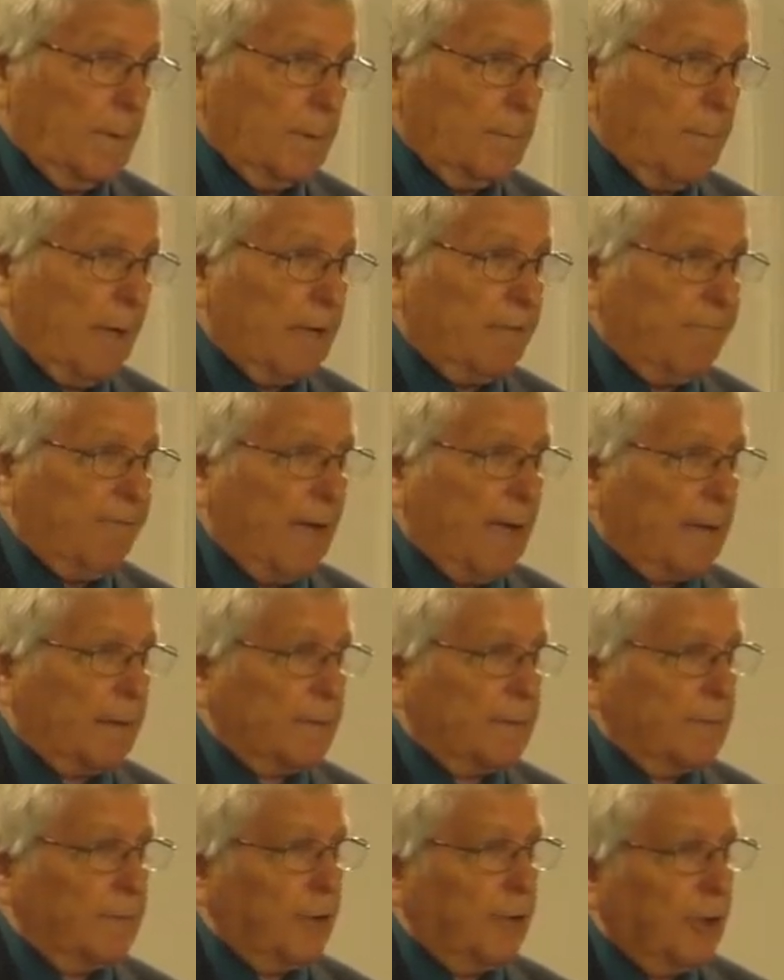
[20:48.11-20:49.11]
Matter of
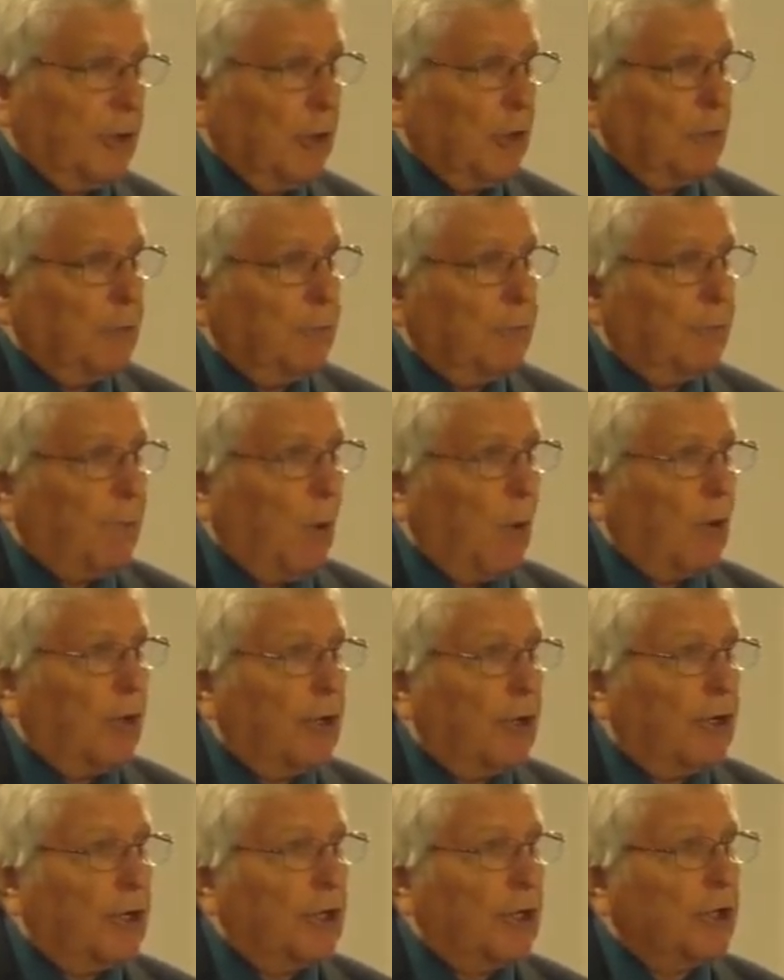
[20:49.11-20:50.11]
fact, the news
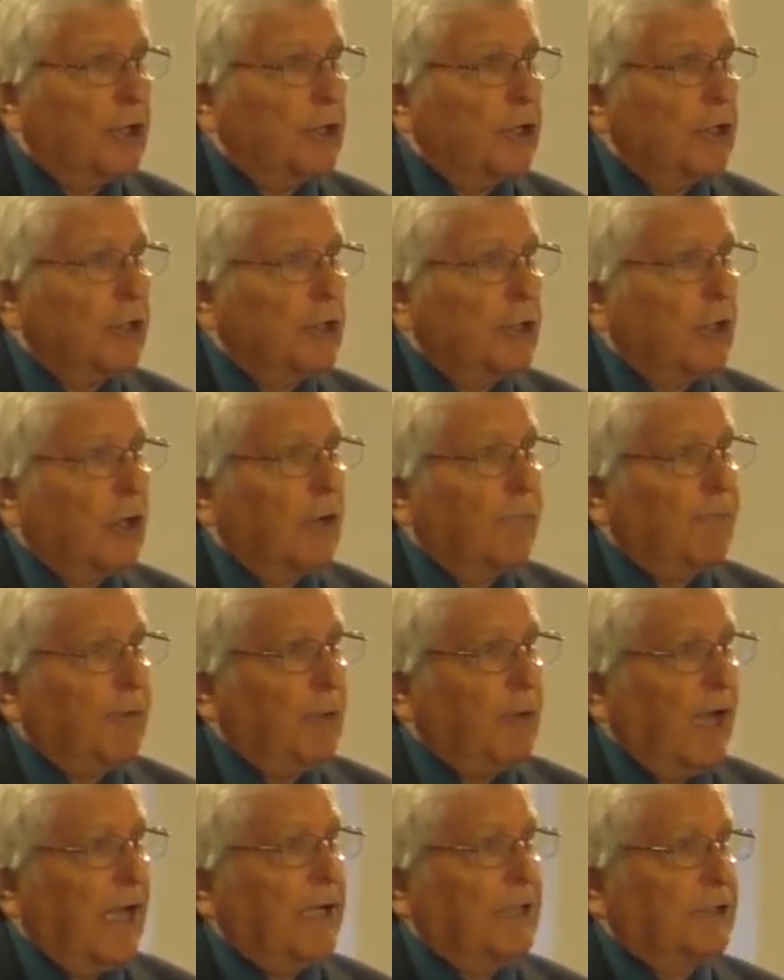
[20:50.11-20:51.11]
reported a
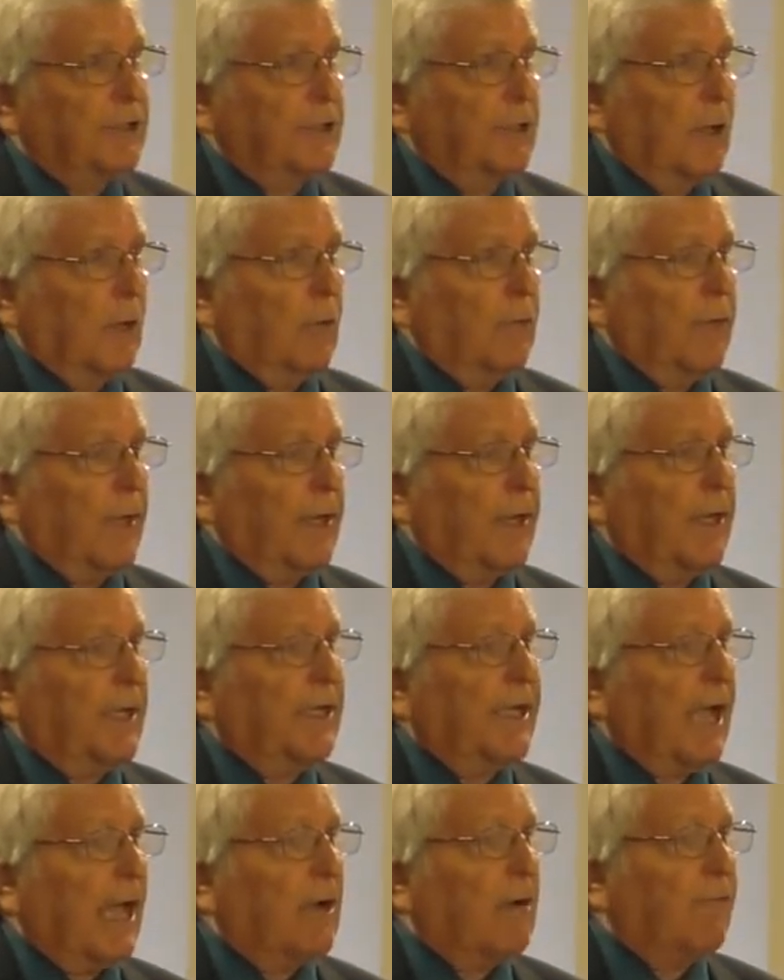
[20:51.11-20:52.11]
few days ago that in
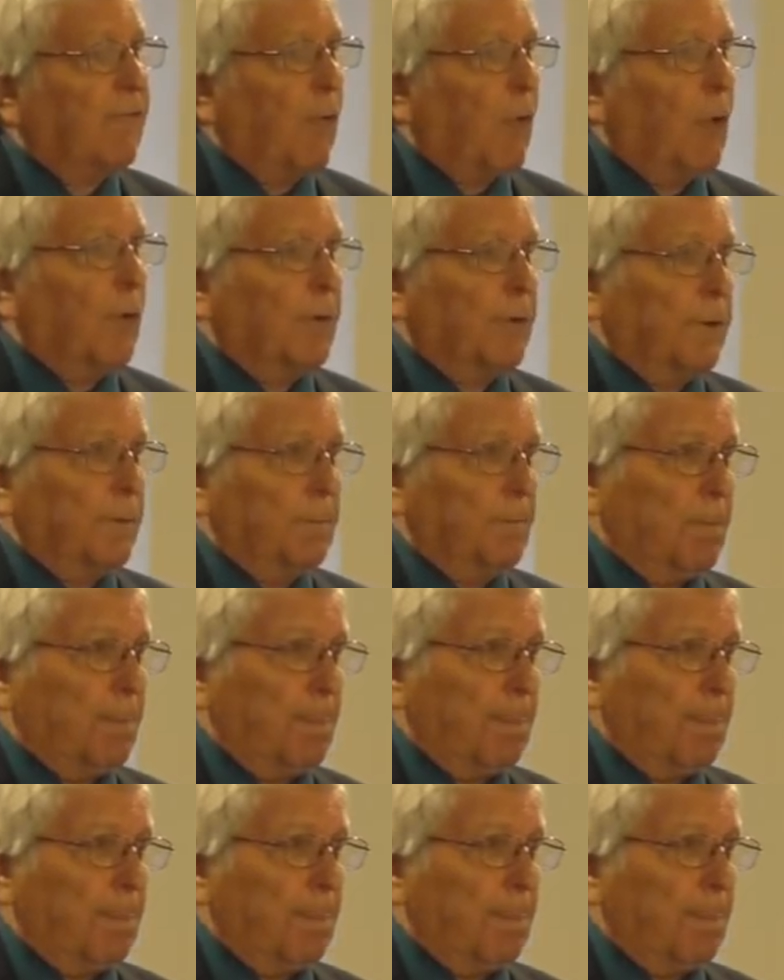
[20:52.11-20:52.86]
California,